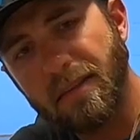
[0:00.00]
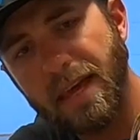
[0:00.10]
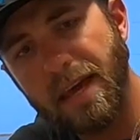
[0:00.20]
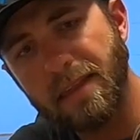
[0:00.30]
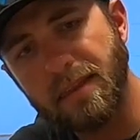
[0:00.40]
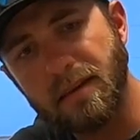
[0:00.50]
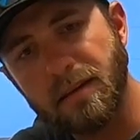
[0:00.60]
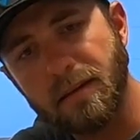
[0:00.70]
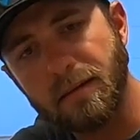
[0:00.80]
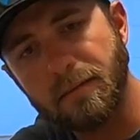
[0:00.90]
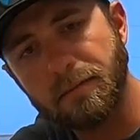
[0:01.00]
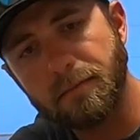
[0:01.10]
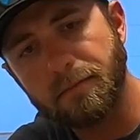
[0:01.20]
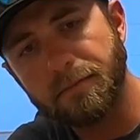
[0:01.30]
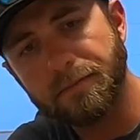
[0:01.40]
that the,
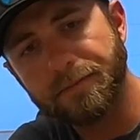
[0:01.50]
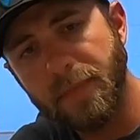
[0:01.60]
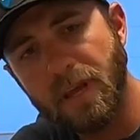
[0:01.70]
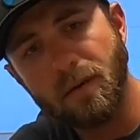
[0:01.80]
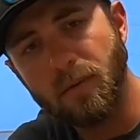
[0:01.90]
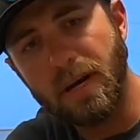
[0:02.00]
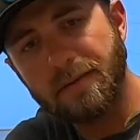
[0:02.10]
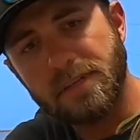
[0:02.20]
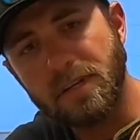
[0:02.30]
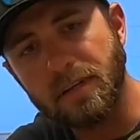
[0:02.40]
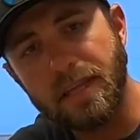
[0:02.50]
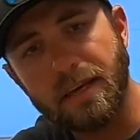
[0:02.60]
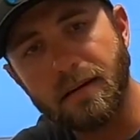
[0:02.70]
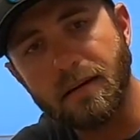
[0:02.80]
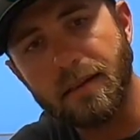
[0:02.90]
whatever chunk they
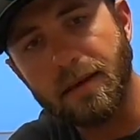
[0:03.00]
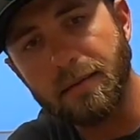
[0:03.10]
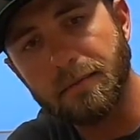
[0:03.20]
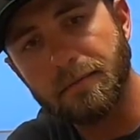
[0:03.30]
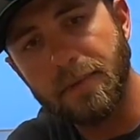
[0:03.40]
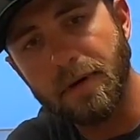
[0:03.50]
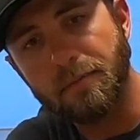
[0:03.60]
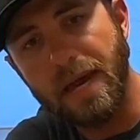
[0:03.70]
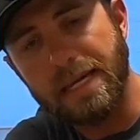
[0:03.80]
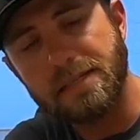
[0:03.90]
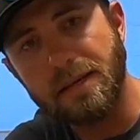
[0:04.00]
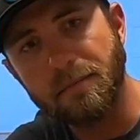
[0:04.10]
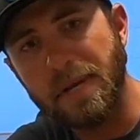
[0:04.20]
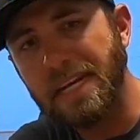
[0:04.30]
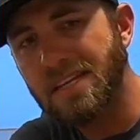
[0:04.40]
call, the Max
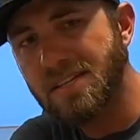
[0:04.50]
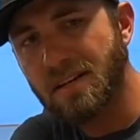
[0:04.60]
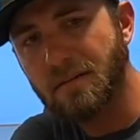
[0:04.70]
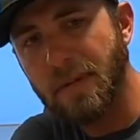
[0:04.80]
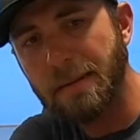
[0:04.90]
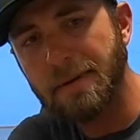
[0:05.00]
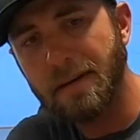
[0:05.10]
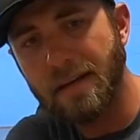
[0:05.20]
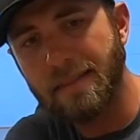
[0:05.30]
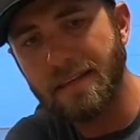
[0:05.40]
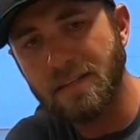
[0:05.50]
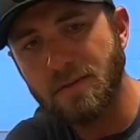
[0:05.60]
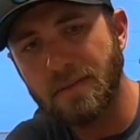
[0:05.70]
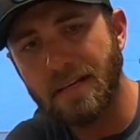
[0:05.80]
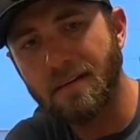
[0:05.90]
scent meaty chunk maybe, I think is
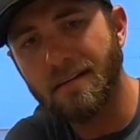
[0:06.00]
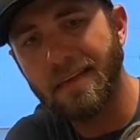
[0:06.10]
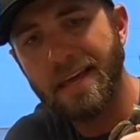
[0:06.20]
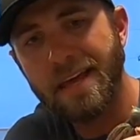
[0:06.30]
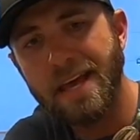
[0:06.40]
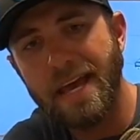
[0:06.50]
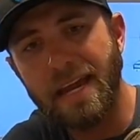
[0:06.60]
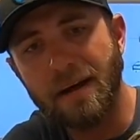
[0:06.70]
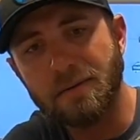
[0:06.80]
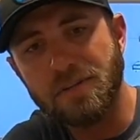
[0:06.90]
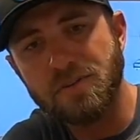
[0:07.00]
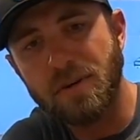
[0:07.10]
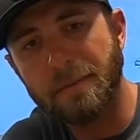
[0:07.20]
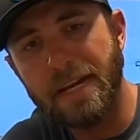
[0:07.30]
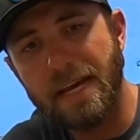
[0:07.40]
what they call that. And I was
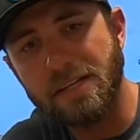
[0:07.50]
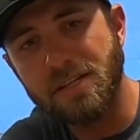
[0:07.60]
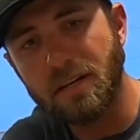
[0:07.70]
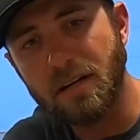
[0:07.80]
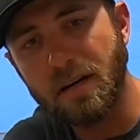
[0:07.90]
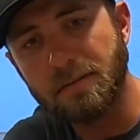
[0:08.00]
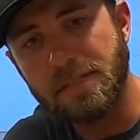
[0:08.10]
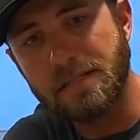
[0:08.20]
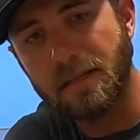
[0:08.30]
trimming that chunk up just a